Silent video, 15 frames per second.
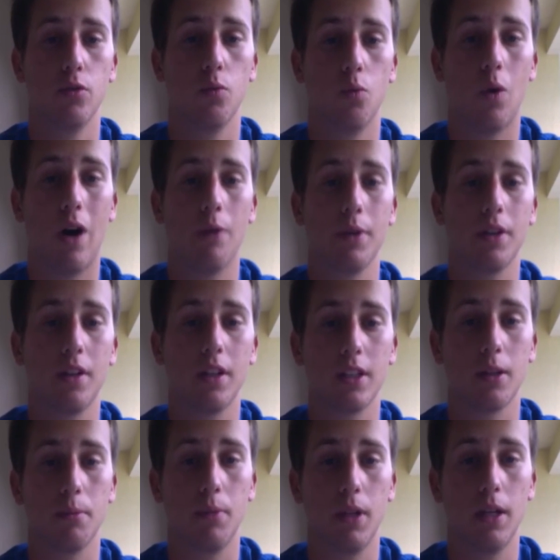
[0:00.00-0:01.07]
while we click the
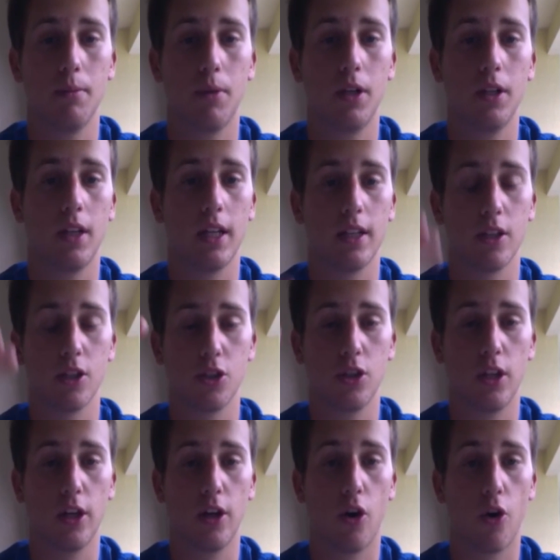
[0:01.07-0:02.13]
play button, like
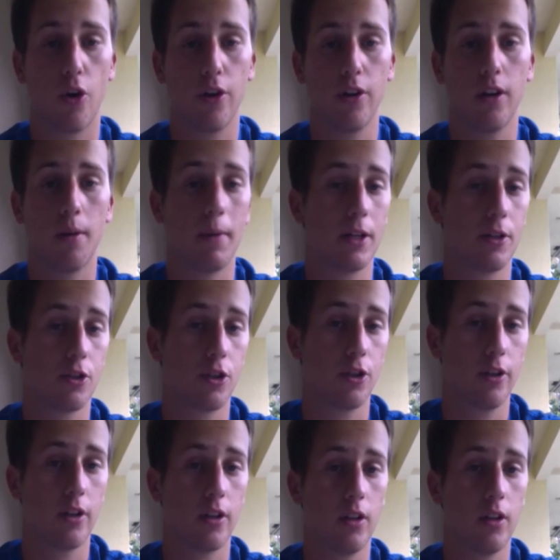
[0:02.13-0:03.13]
the art, I'm not sure,